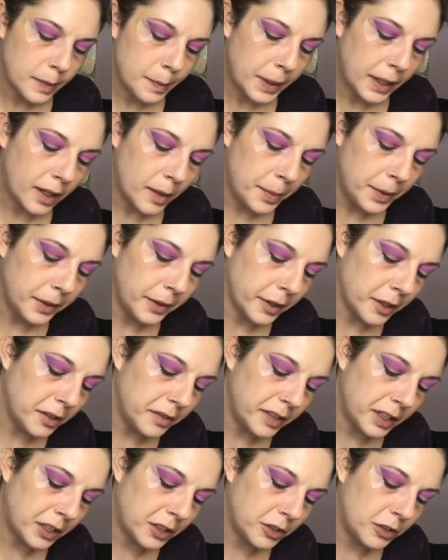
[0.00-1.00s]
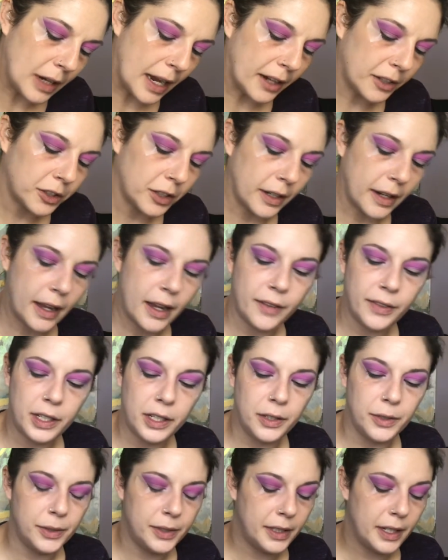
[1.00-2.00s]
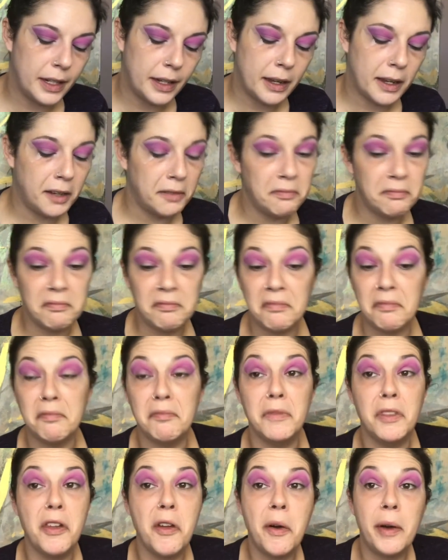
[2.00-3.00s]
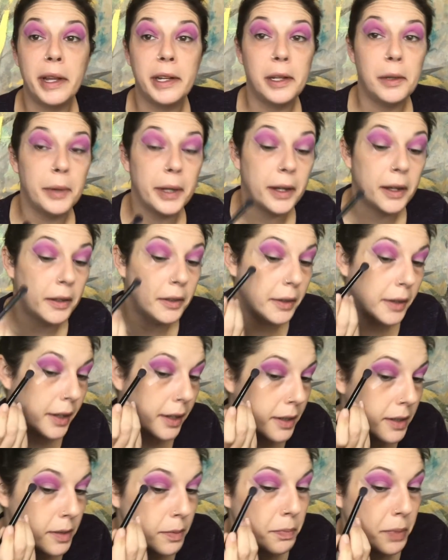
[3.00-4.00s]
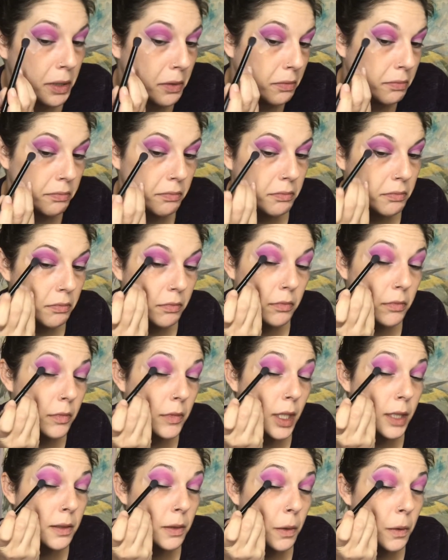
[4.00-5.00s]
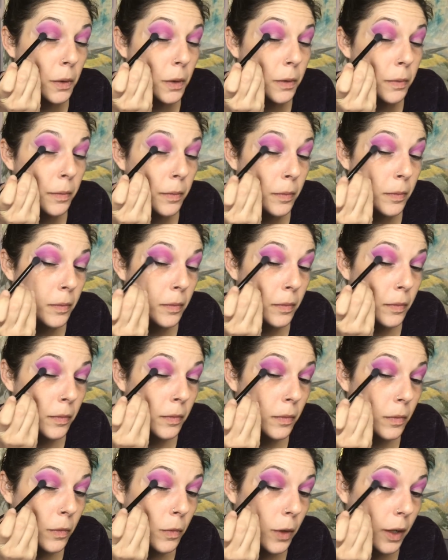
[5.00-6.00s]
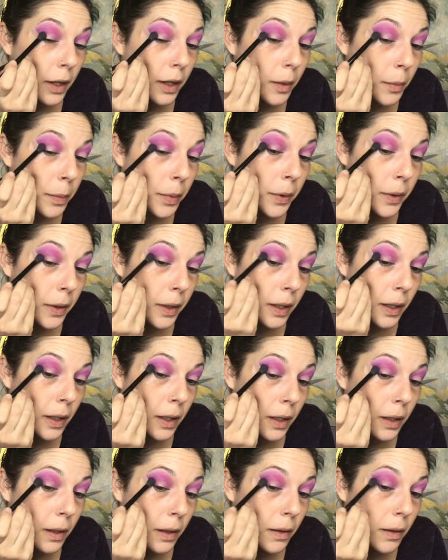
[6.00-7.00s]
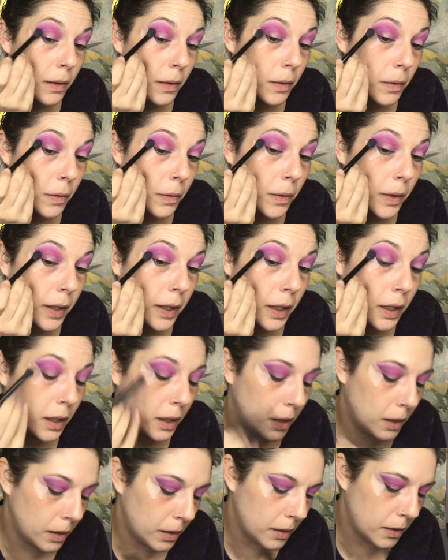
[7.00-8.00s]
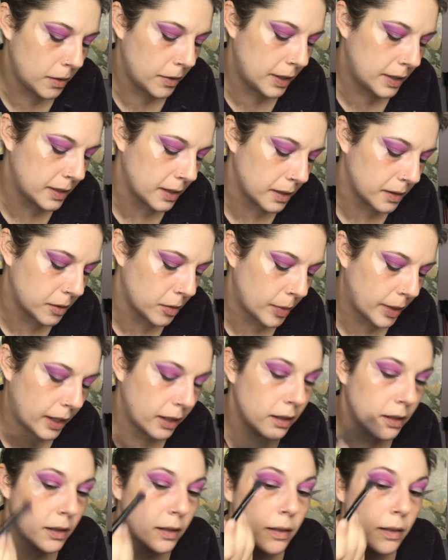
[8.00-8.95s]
pick up a little of Extraction. I haven't used it yet. No idea what color it is, but that's cool. We're gonna put it right here. Oh, that's not so bad.